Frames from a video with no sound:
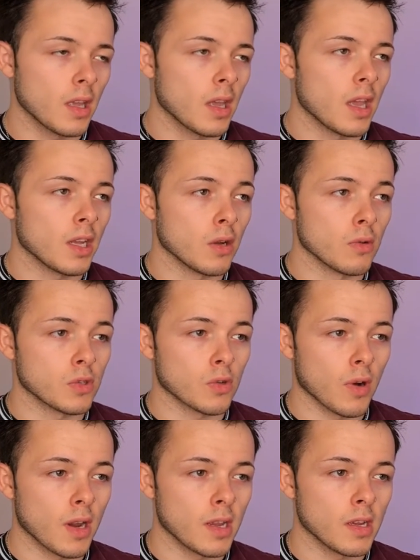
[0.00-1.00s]
It goes
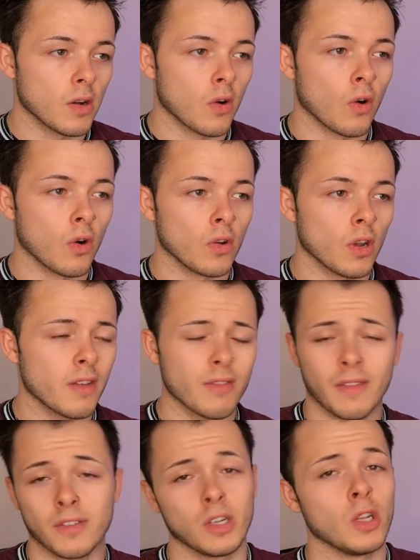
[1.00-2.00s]
great on, I
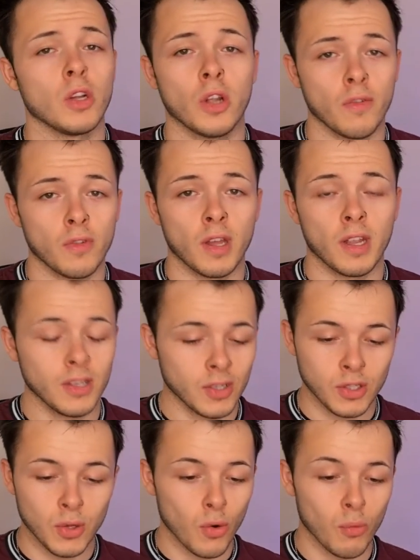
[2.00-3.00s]
have to look over there because I
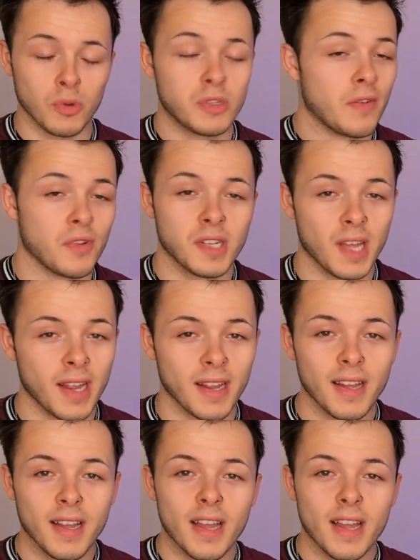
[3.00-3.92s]
do it almost every day.